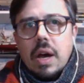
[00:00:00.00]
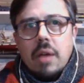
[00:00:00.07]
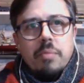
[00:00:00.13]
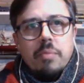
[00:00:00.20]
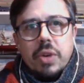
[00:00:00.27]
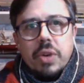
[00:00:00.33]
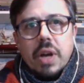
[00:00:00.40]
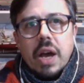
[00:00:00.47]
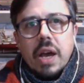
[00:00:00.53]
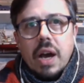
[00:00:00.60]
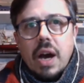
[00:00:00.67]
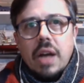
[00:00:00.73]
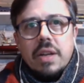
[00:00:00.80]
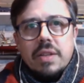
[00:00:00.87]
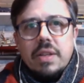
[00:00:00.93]
But I
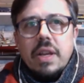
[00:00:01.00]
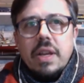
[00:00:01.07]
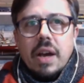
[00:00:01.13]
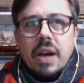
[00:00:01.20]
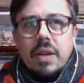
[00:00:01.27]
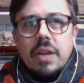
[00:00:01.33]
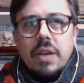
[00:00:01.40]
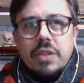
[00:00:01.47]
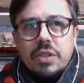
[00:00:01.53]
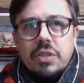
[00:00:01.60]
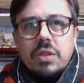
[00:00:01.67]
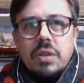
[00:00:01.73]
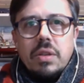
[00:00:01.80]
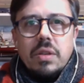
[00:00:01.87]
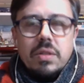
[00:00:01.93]
honestly, I
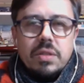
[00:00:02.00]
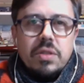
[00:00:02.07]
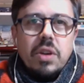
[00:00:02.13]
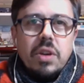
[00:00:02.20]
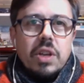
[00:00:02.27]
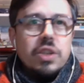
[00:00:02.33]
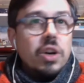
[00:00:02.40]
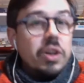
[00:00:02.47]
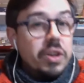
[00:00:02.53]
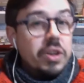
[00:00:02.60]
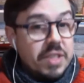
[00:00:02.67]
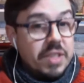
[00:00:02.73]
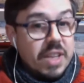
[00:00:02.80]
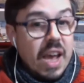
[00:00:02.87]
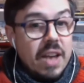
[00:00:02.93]
struggle to
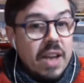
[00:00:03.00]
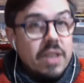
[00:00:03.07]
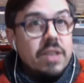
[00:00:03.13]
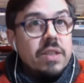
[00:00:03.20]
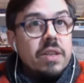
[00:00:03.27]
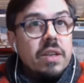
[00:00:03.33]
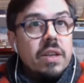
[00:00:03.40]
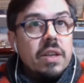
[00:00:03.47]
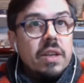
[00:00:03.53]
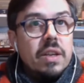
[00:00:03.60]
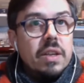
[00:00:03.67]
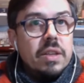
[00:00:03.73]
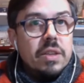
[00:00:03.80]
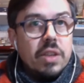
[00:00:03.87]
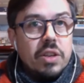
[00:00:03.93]
understand
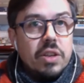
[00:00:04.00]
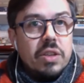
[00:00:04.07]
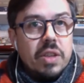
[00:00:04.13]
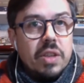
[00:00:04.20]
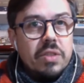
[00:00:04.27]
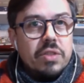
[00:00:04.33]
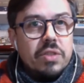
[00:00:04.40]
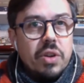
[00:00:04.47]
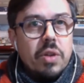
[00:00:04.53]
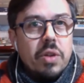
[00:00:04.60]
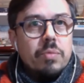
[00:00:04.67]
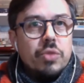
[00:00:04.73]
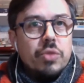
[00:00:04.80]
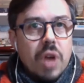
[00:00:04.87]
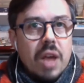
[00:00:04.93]
the
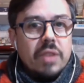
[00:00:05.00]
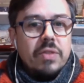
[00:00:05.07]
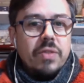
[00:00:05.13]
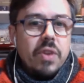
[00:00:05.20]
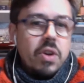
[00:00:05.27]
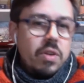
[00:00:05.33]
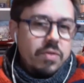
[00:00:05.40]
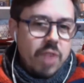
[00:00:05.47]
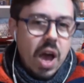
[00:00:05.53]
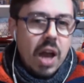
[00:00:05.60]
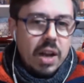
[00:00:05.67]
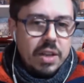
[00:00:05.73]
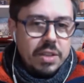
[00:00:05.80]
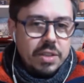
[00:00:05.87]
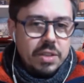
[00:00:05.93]
term transfer of
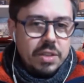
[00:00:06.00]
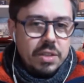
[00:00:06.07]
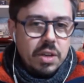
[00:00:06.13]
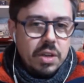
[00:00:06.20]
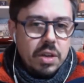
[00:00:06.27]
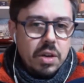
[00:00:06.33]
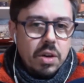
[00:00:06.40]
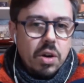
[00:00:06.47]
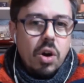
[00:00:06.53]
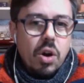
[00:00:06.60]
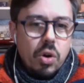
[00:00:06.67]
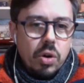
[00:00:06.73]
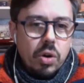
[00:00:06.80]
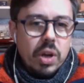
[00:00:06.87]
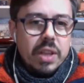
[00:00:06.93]
knowledge,
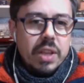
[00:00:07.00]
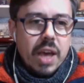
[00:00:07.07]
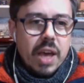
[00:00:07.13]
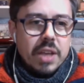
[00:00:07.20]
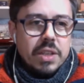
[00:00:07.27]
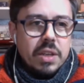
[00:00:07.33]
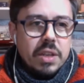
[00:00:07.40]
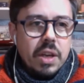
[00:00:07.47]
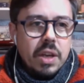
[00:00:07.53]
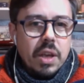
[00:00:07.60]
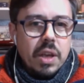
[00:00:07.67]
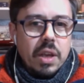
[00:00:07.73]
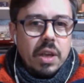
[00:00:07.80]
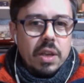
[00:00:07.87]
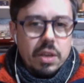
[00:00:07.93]
only that
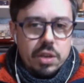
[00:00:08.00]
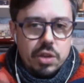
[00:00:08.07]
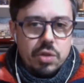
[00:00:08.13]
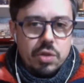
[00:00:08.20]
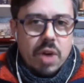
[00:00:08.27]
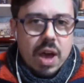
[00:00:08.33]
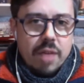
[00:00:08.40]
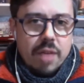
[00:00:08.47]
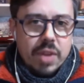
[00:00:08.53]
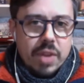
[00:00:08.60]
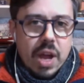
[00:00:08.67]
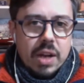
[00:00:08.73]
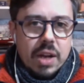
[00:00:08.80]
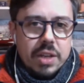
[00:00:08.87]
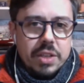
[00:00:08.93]
you have
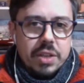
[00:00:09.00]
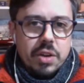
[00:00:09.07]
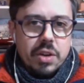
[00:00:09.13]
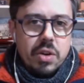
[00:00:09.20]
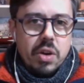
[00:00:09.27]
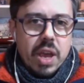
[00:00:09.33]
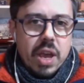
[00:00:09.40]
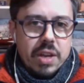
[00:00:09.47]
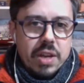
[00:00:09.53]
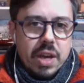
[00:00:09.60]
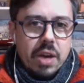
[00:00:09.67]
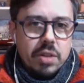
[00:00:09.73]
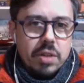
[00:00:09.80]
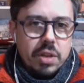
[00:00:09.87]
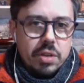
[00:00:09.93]
knowledge in your head.
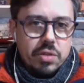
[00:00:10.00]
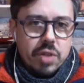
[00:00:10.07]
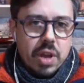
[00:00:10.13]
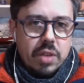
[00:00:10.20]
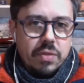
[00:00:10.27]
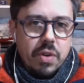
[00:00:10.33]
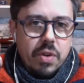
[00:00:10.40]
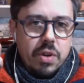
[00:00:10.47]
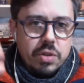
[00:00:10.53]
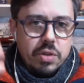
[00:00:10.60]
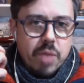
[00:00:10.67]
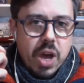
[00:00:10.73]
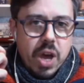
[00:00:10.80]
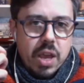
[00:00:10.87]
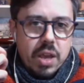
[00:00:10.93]
How do you transfer it to
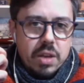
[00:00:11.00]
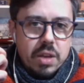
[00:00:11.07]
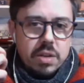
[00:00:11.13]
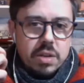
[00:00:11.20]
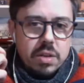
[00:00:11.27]
my head?